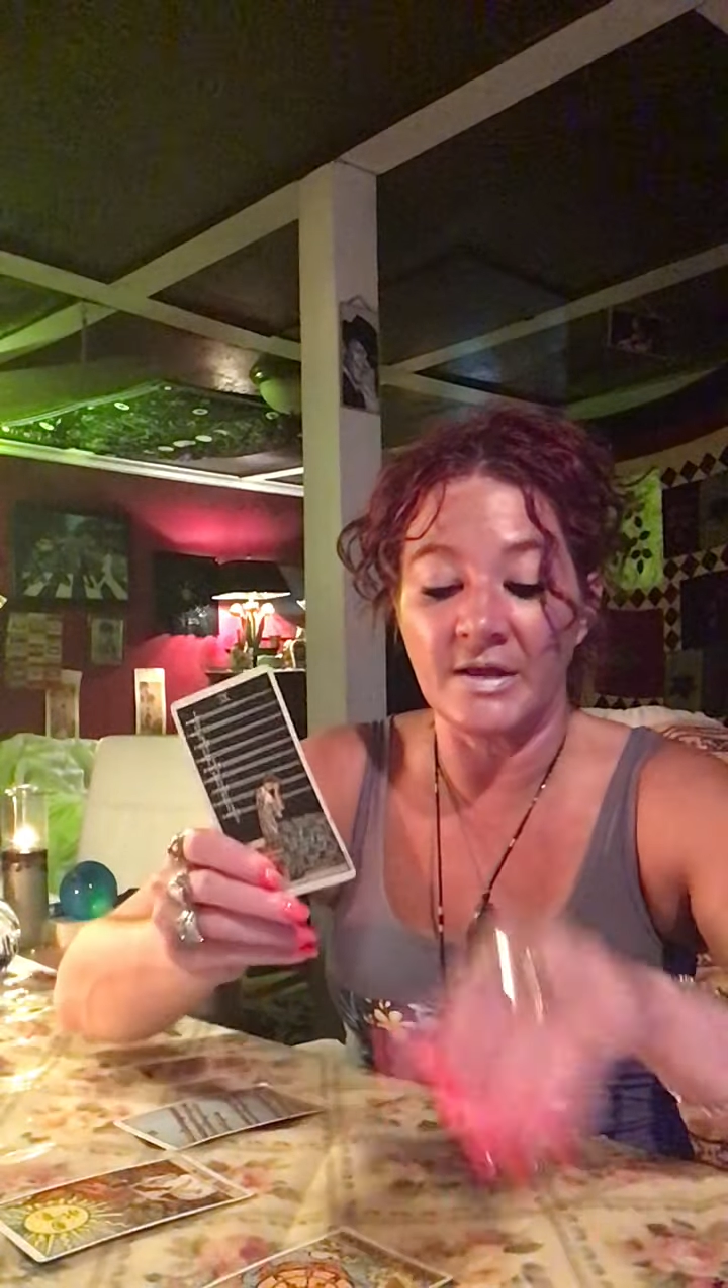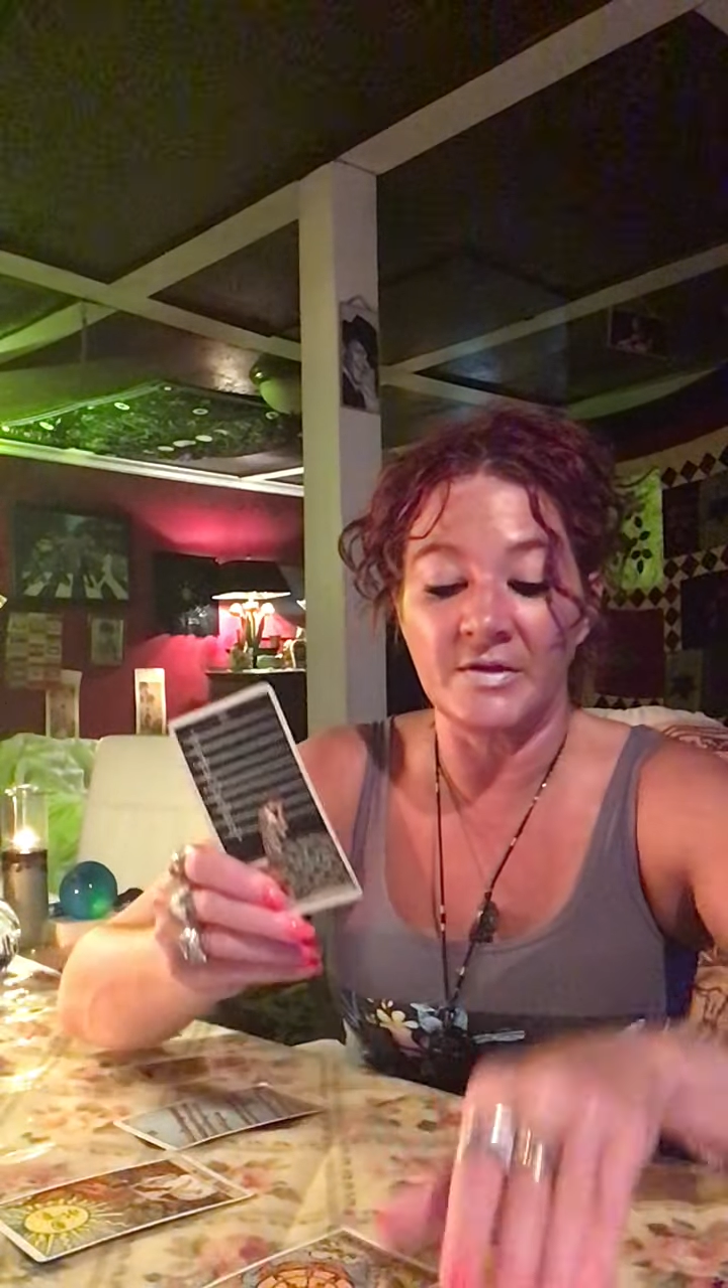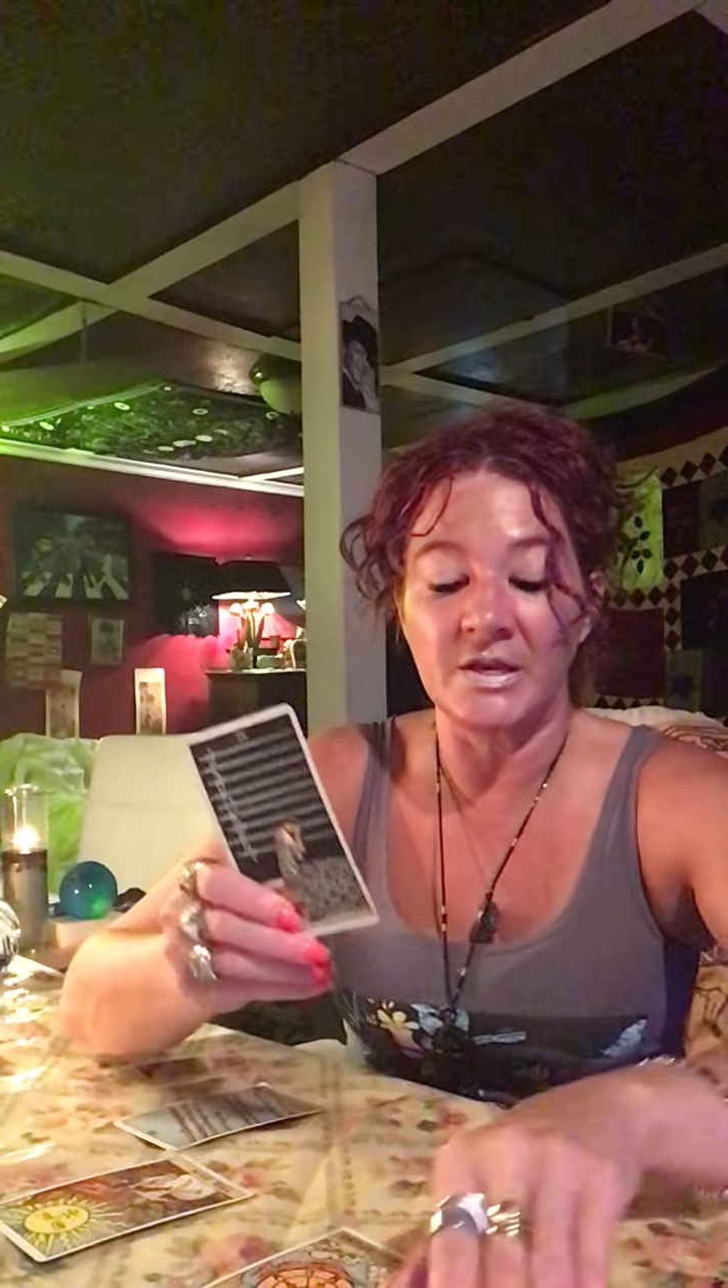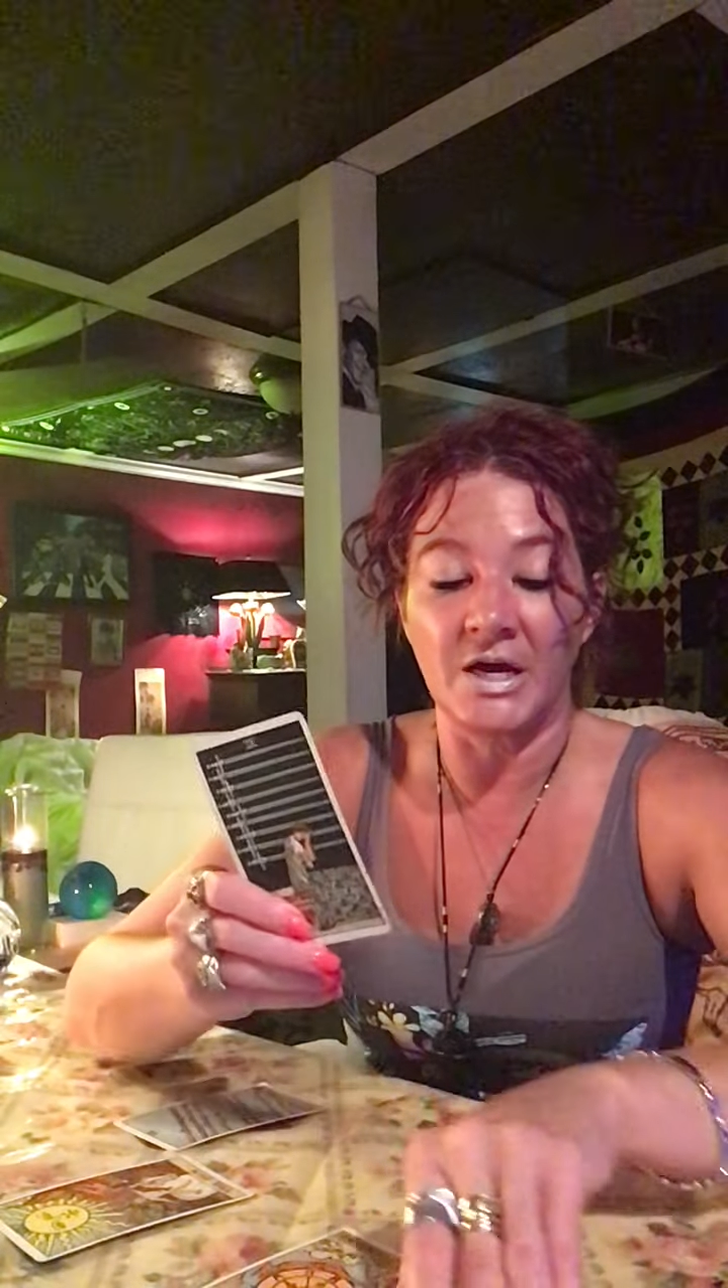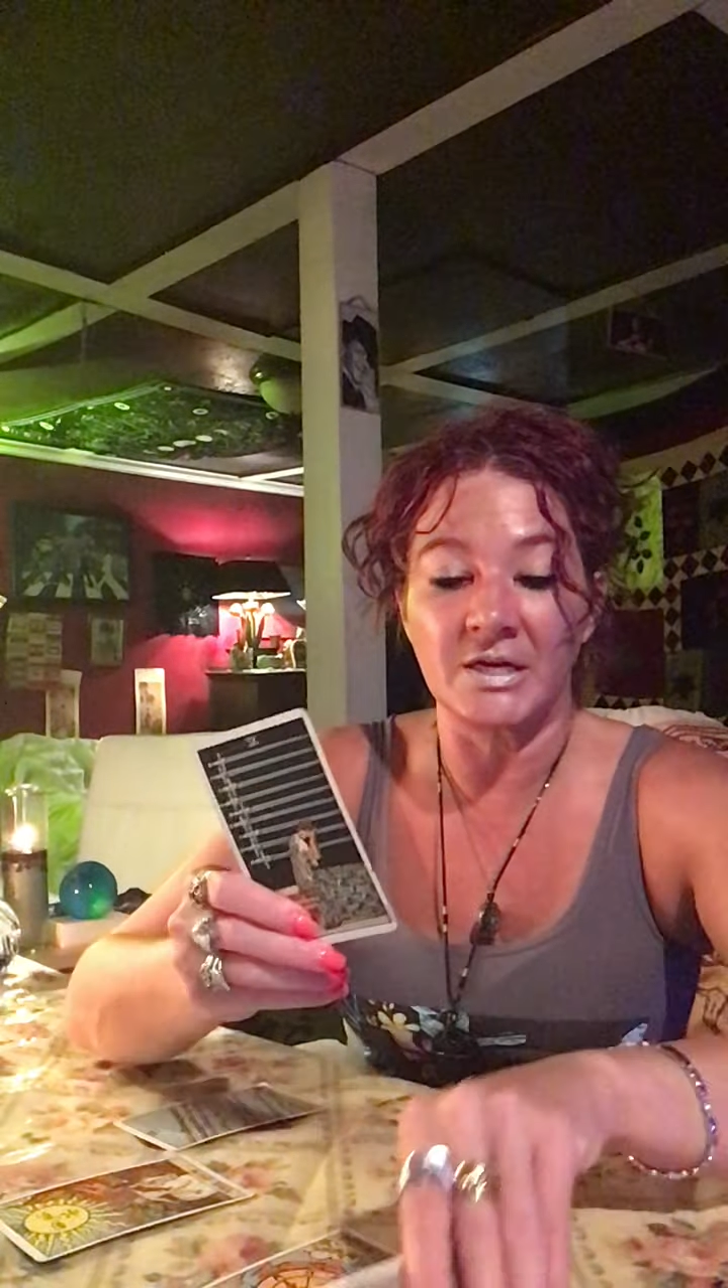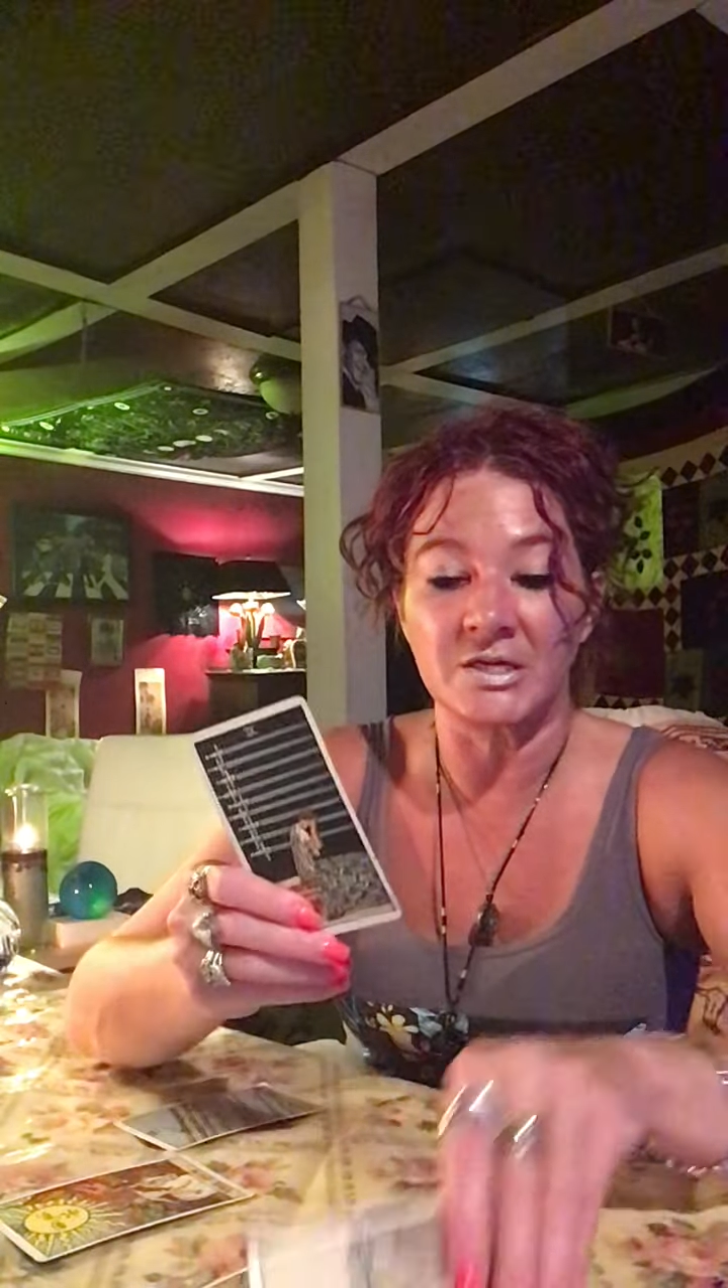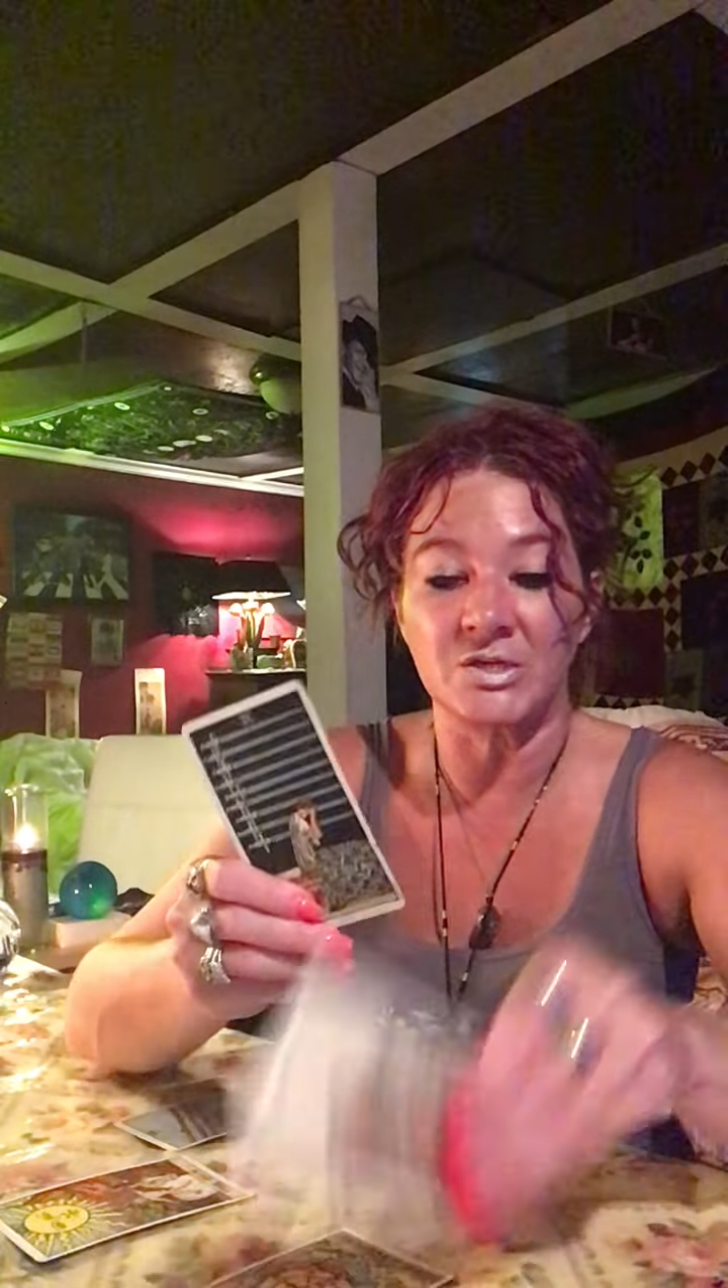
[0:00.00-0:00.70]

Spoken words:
and the Nine of